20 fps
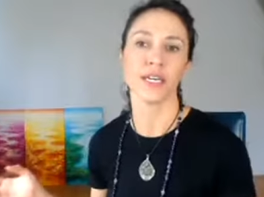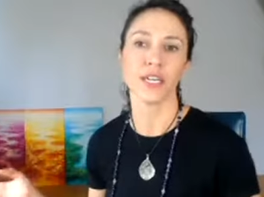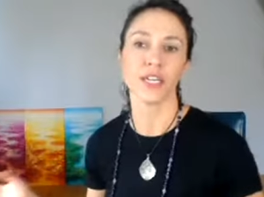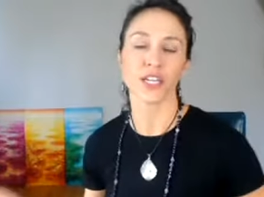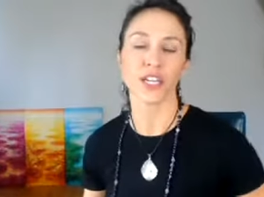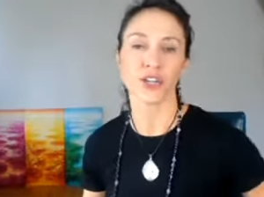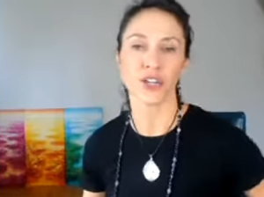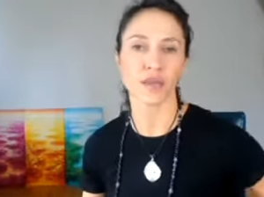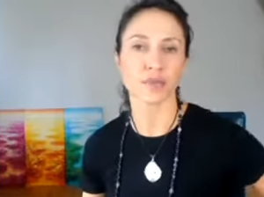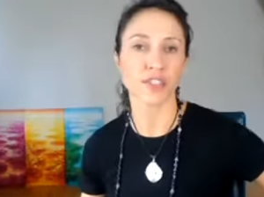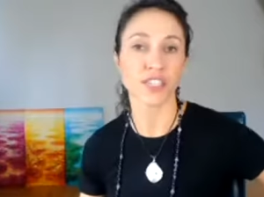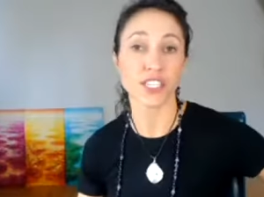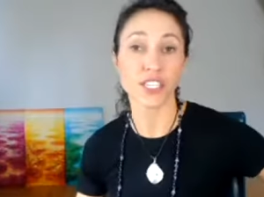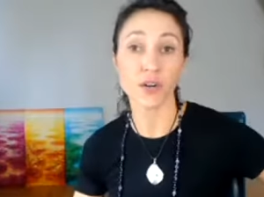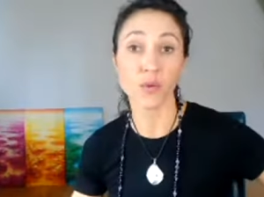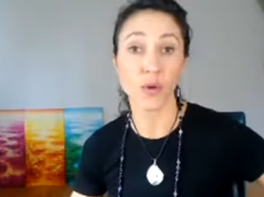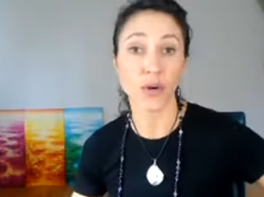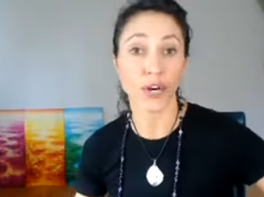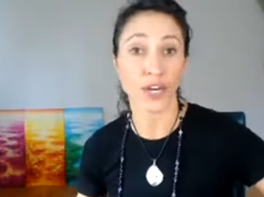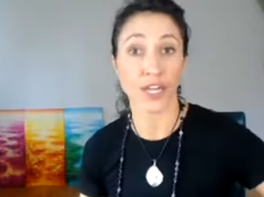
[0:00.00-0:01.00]
you know i'm still
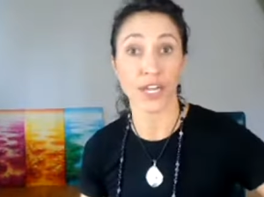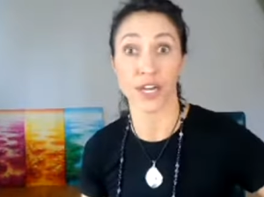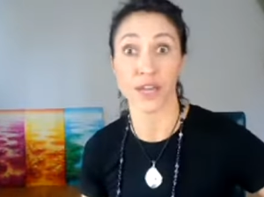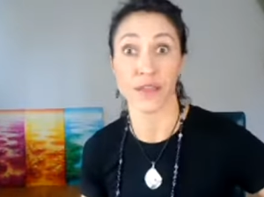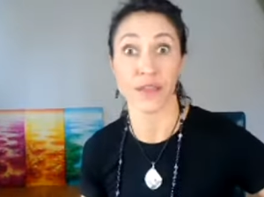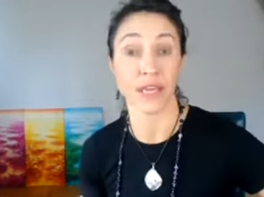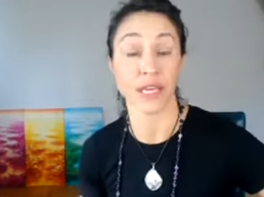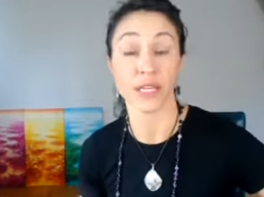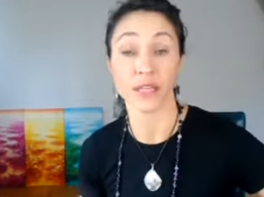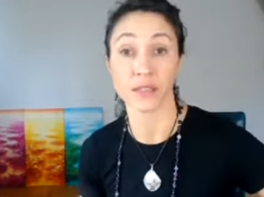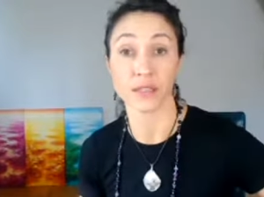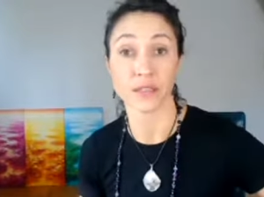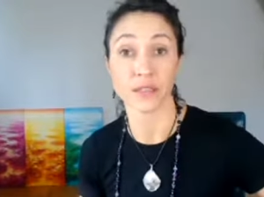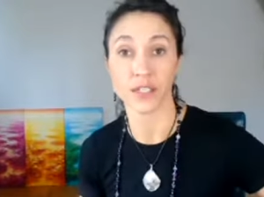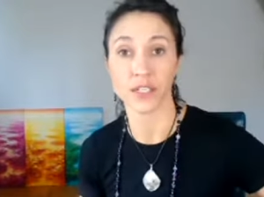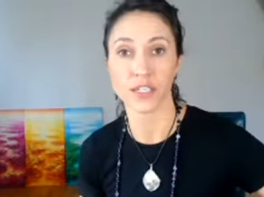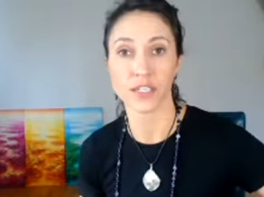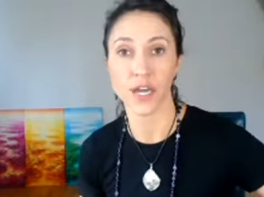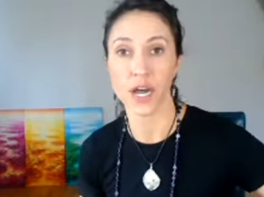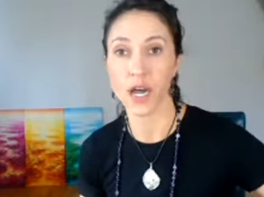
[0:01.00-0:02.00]
working on things
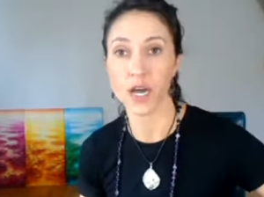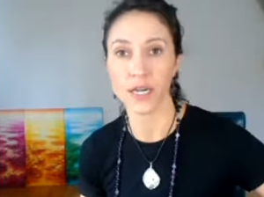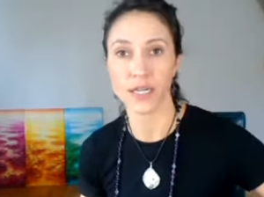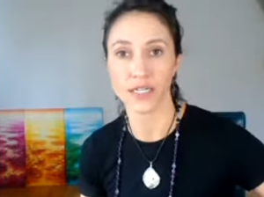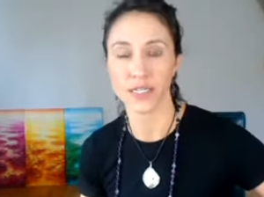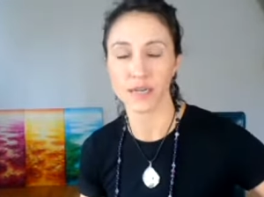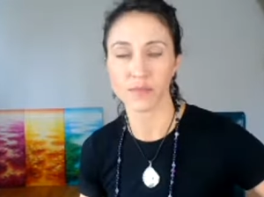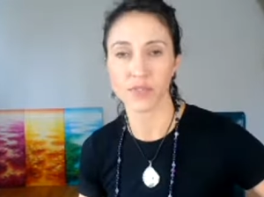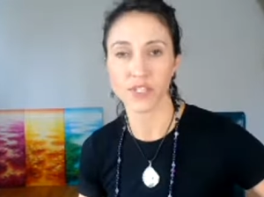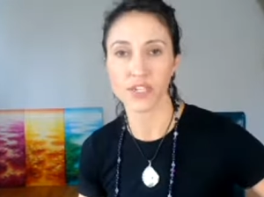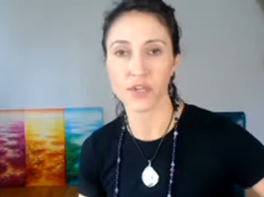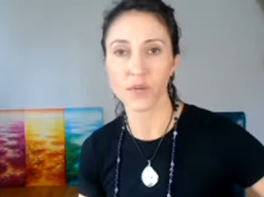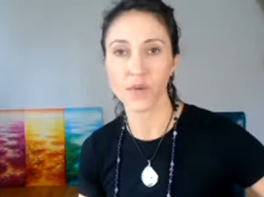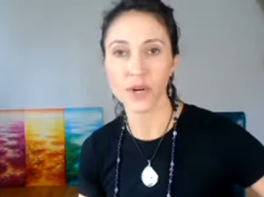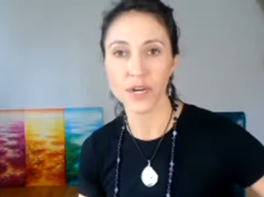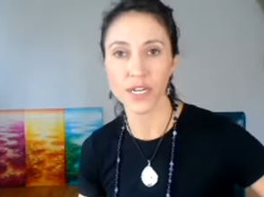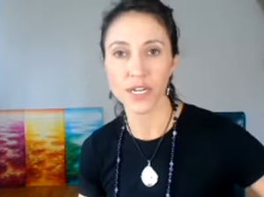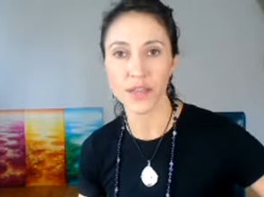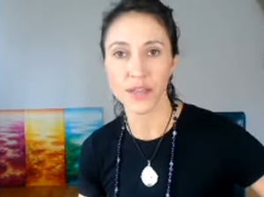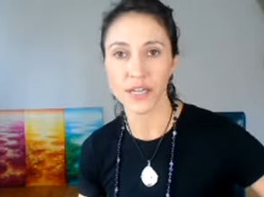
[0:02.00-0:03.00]
just honest i'm still
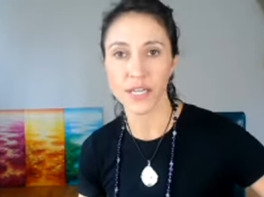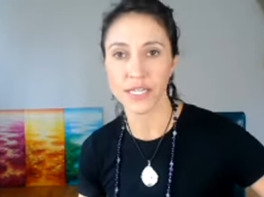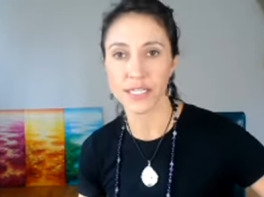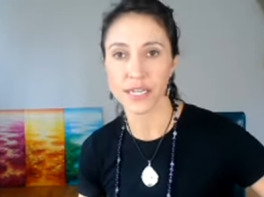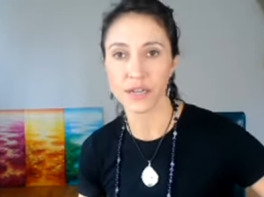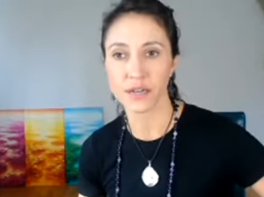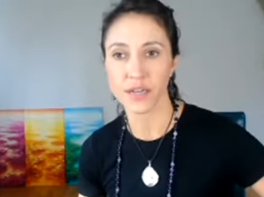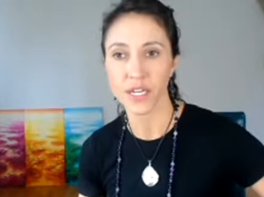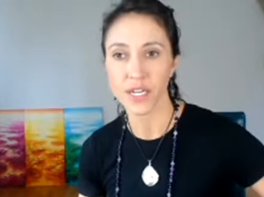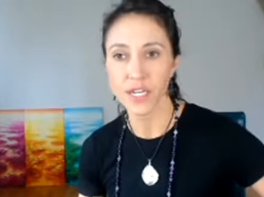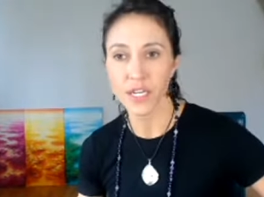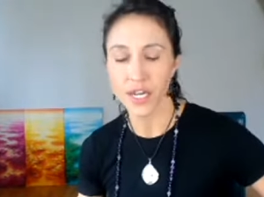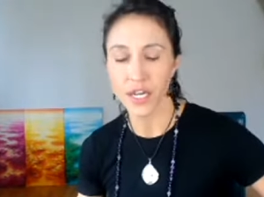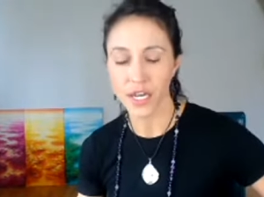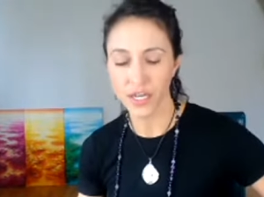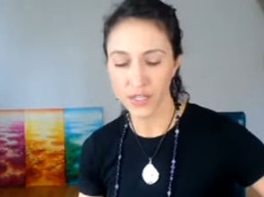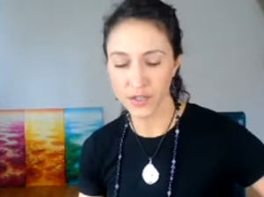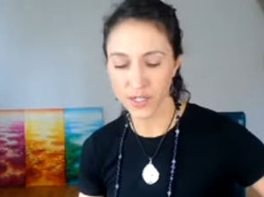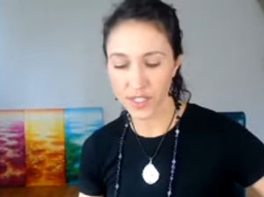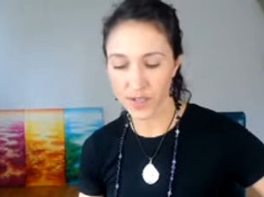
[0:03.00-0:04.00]
working on things I, I
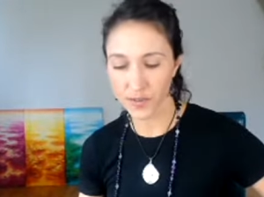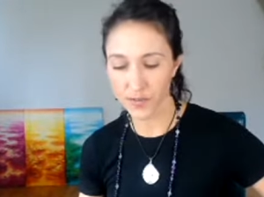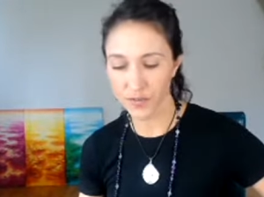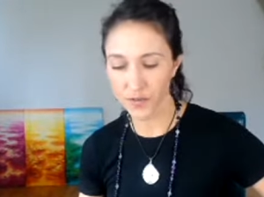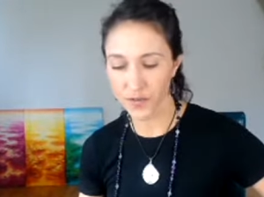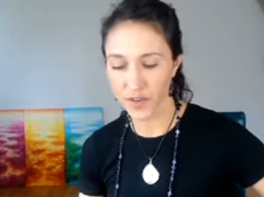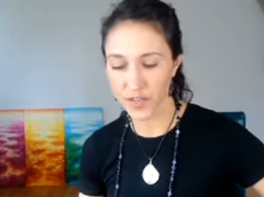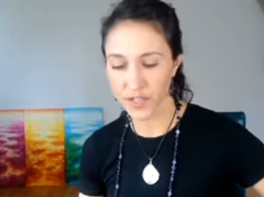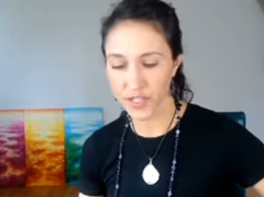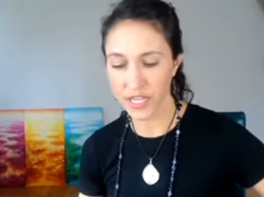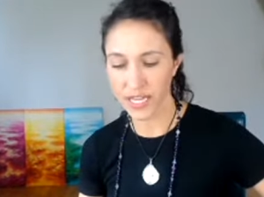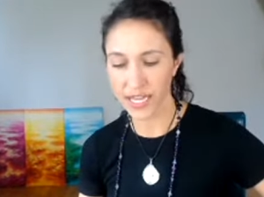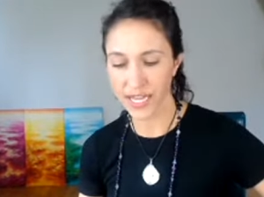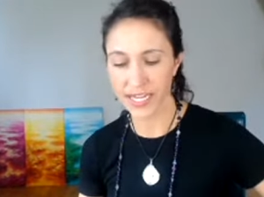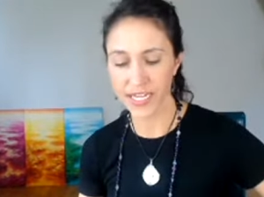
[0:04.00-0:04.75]
used to feel like i didn't